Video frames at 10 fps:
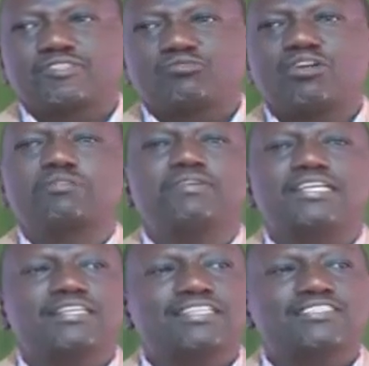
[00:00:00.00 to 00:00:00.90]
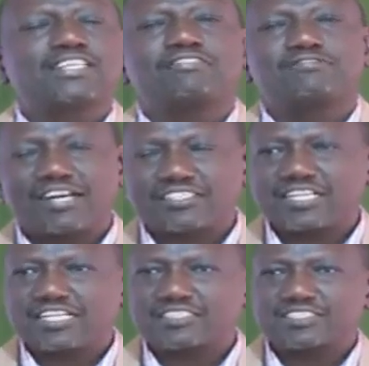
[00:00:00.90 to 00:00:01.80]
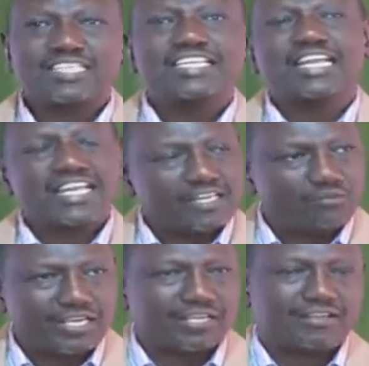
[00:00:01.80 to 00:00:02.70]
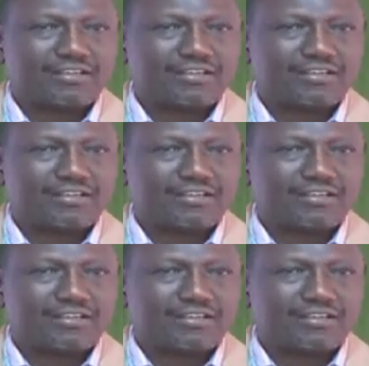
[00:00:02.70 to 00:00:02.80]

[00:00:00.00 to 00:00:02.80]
will be disenfranchised in any way.